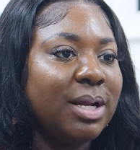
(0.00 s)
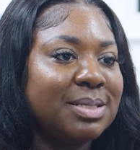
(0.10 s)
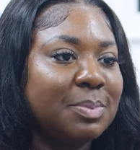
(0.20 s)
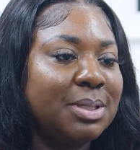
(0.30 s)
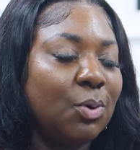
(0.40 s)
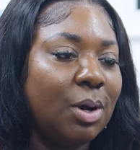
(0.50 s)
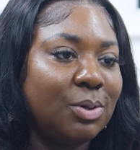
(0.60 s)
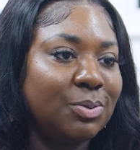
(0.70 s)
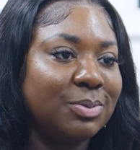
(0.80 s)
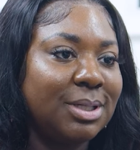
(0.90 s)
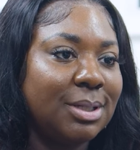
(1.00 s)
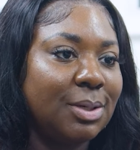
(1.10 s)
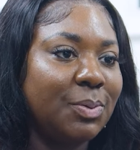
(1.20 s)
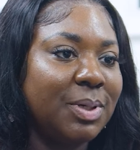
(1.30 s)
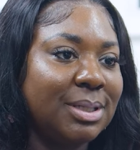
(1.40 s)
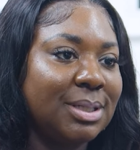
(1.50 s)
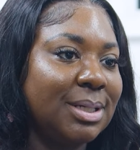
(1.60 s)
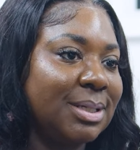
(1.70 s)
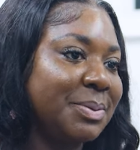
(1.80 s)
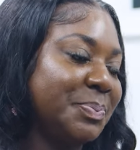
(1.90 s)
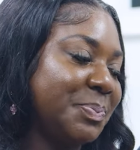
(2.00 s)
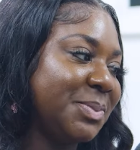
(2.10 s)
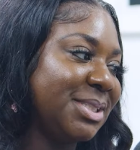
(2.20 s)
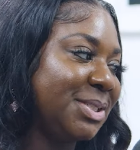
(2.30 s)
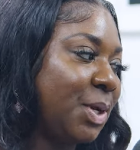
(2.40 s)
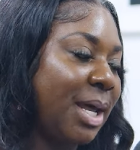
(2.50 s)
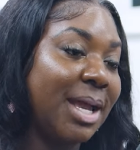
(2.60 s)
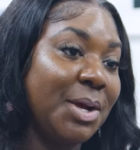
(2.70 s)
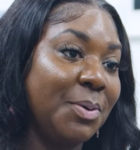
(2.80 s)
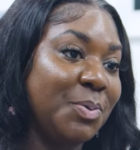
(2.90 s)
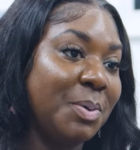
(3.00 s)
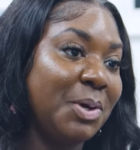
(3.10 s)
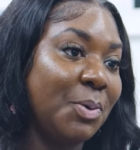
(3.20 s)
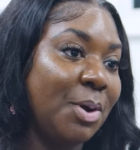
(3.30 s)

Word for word: wanted to be grown, you know. And you know how that go. When you want to be